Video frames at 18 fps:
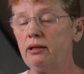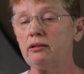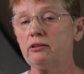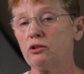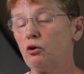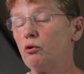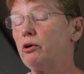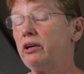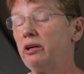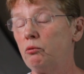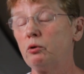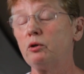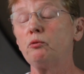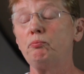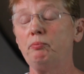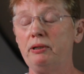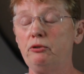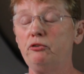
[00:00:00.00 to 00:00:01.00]
so it
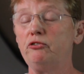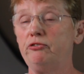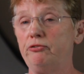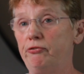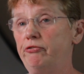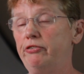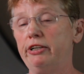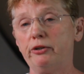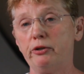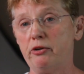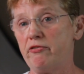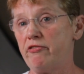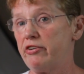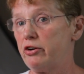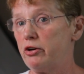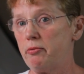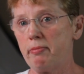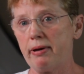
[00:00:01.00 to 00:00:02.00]
would be very,
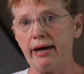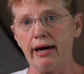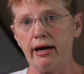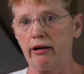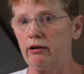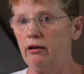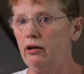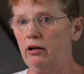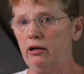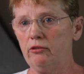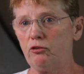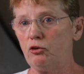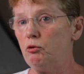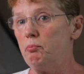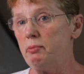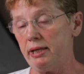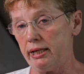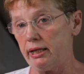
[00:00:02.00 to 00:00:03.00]
very bad
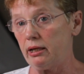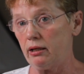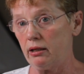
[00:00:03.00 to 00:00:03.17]
for me.